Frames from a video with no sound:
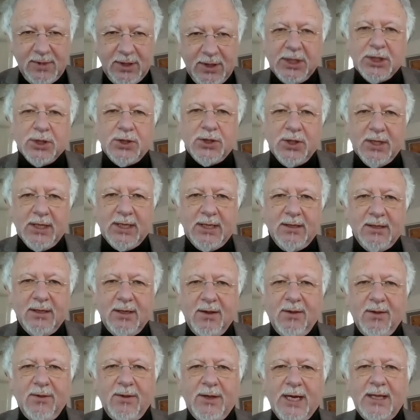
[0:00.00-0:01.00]
initially.
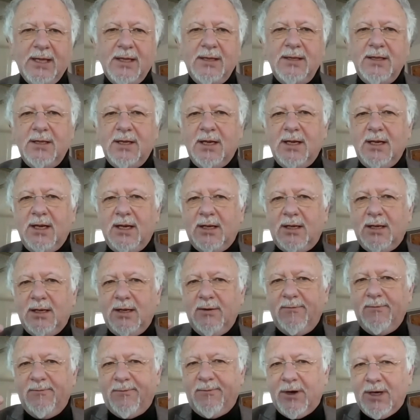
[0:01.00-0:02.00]
Then it
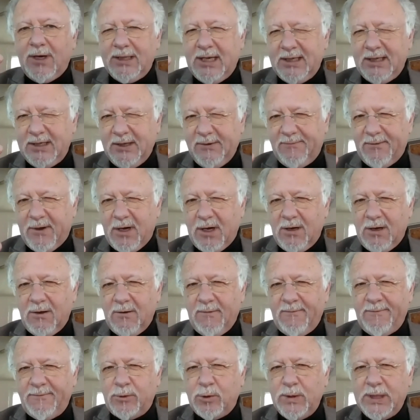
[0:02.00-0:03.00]

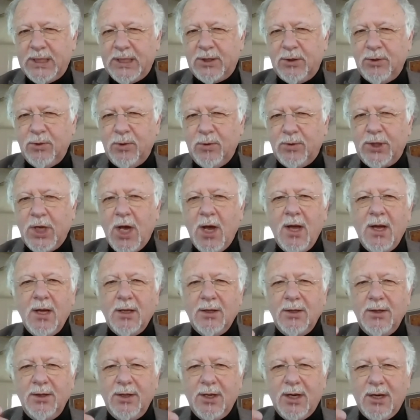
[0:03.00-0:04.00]
evolved to include
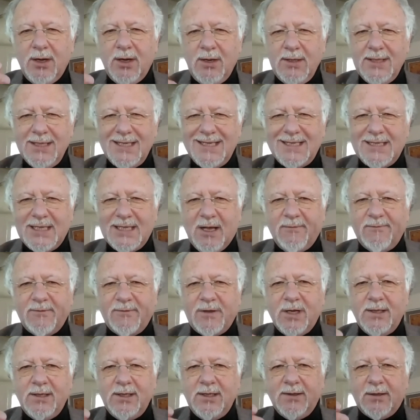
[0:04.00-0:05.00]

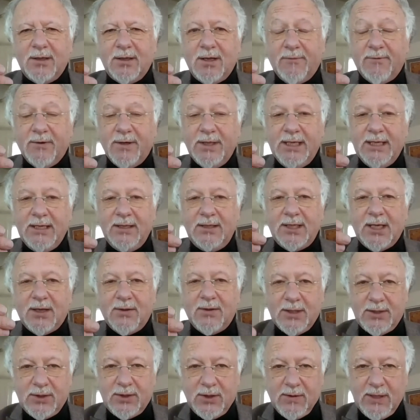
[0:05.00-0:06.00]
non-self-governing
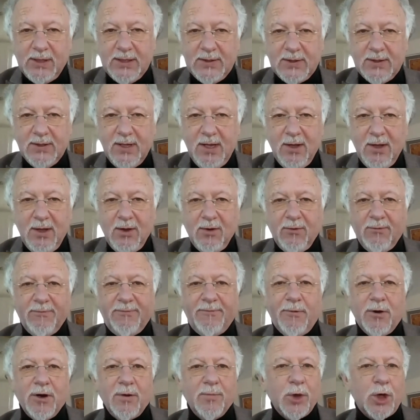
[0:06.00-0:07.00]
territories,
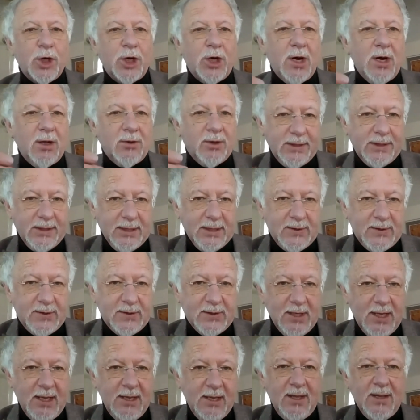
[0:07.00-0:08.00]
former
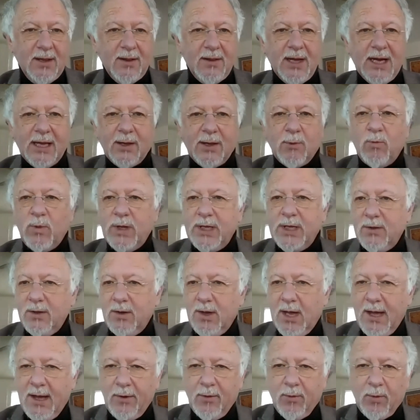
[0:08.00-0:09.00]
colonies, like we
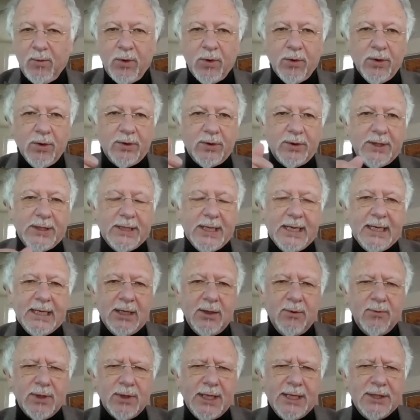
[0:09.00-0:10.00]
have heard today
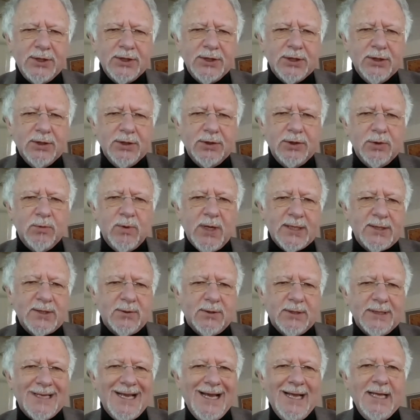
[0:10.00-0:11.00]
in relation to
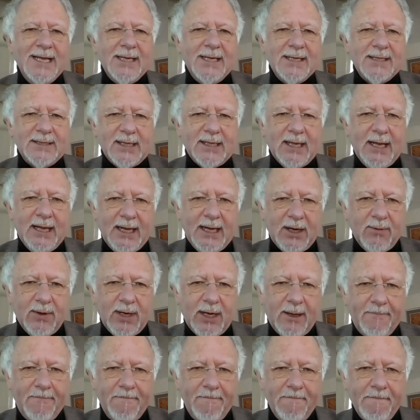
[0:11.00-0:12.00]
Western
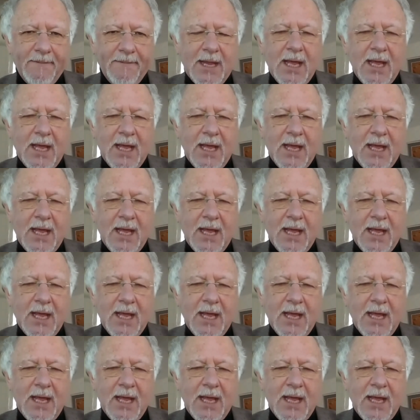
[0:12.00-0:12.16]
Sahara.